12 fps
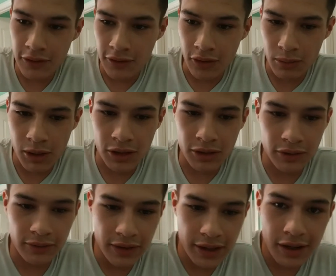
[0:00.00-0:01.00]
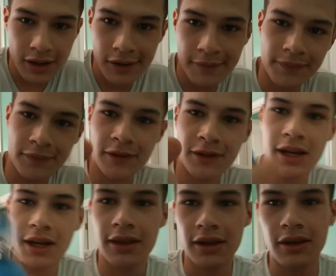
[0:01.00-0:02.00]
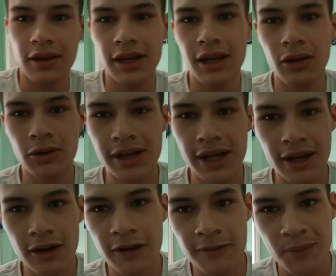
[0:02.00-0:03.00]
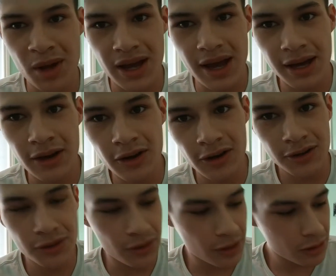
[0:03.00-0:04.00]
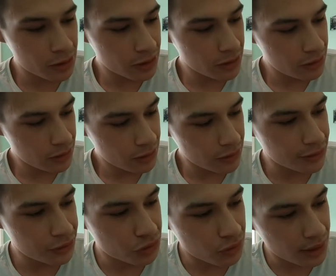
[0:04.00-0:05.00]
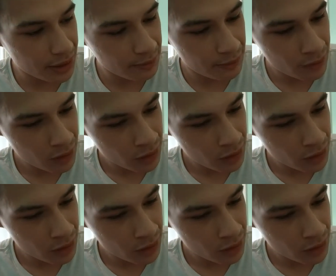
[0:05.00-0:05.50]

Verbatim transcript: throw the box over there. Take the Ello tank off my iKonn 200 or 220